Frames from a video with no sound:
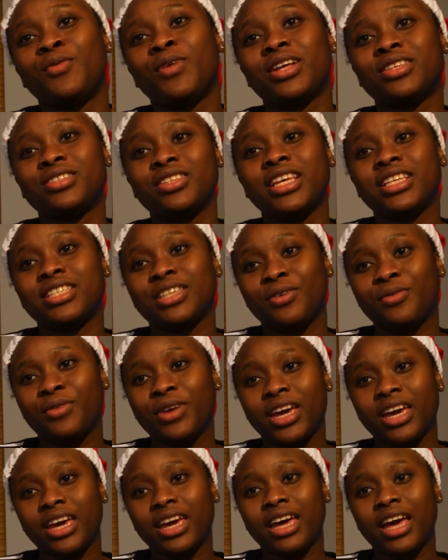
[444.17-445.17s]
2 days
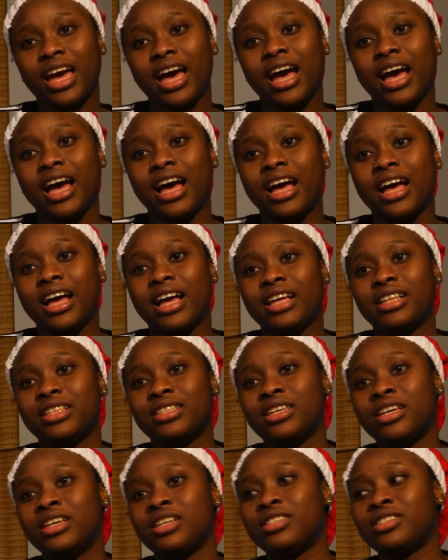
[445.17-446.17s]
away, and